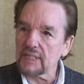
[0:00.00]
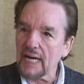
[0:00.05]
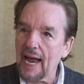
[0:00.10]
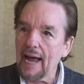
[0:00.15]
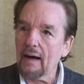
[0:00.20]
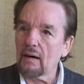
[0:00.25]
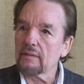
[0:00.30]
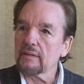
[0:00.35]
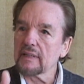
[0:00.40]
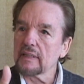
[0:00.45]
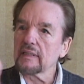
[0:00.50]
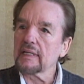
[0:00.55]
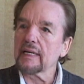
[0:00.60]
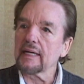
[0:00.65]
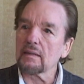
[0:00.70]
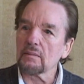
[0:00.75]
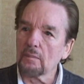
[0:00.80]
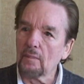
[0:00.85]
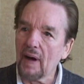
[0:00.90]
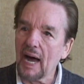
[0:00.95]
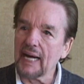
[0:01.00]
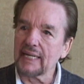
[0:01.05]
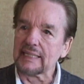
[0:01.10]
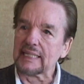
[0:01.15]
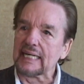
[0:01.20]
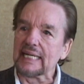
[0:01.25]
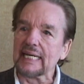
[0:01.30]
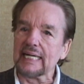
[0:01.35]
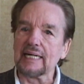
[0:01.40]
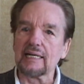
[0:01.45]
out and get my
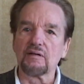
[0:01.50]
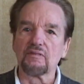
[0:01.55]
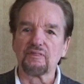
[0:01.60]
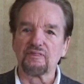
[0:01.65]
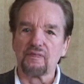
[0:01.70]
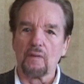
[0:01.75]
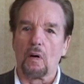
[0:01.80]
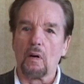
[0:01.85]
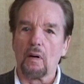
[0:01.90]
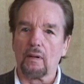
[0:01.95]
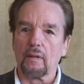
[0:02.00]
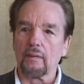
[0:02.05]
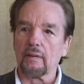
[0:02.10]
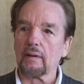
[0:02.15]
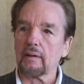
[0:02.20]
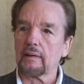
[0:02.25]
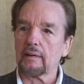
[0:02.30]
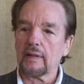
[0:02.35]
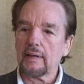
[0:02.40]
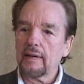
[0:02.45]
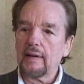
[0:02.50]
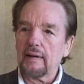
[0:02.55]
need for